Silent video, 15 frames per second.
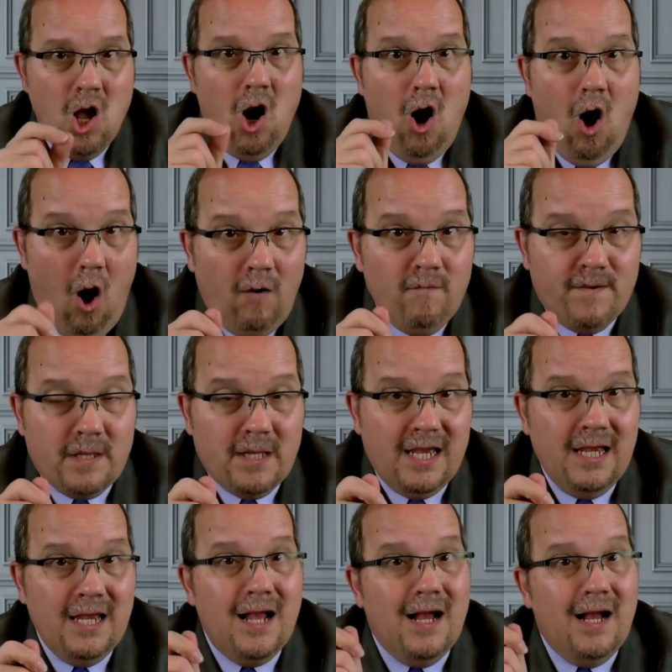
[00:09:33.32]

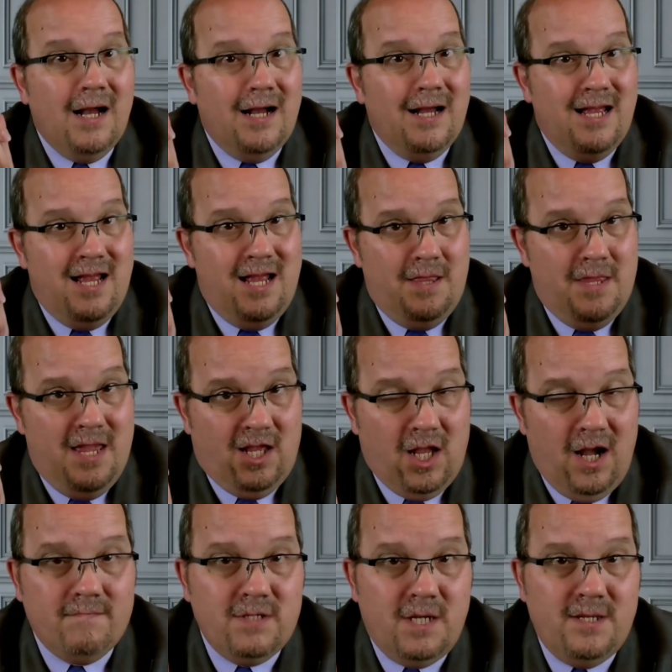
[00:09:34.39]
Hopefully, they
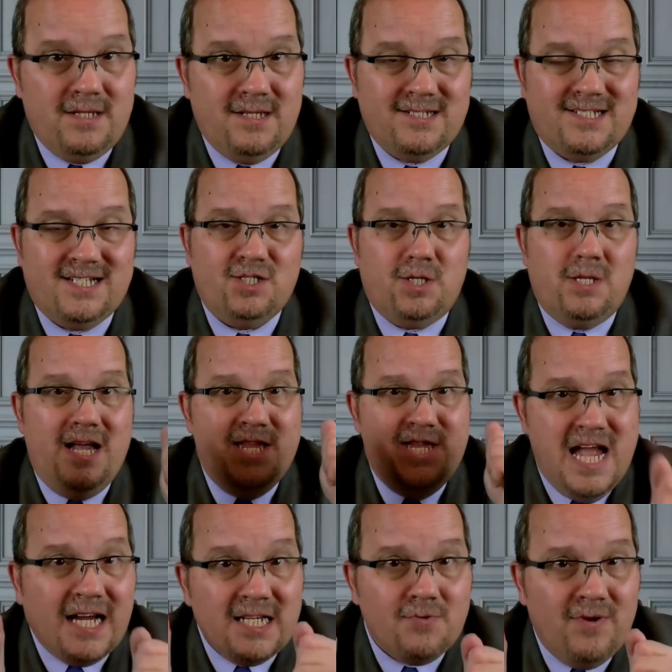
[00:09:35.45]
come to the decision that yes,